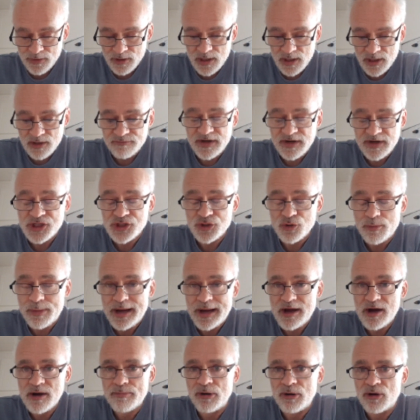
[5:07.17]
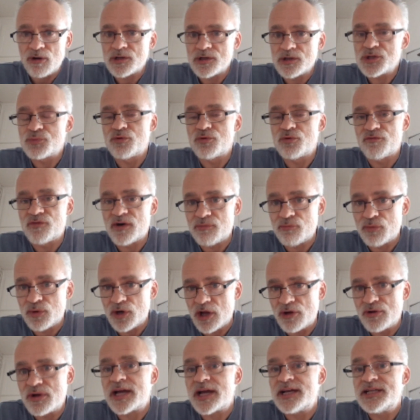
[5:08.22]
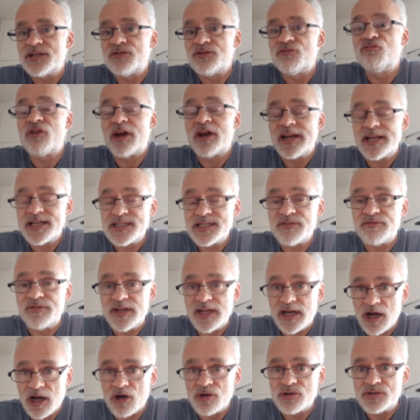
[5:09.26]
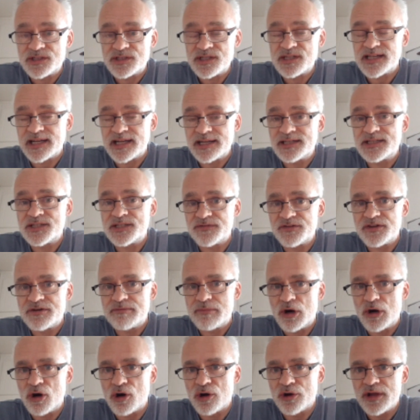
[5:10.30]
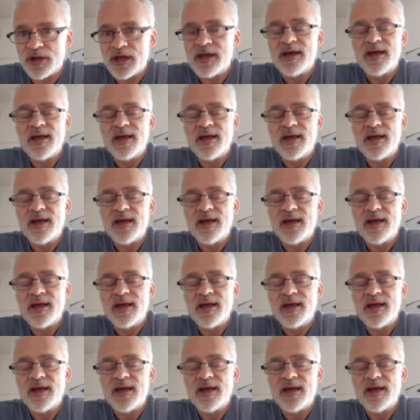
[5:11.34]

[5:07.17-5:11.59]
conventional power plants were located relatively close to centres of demand.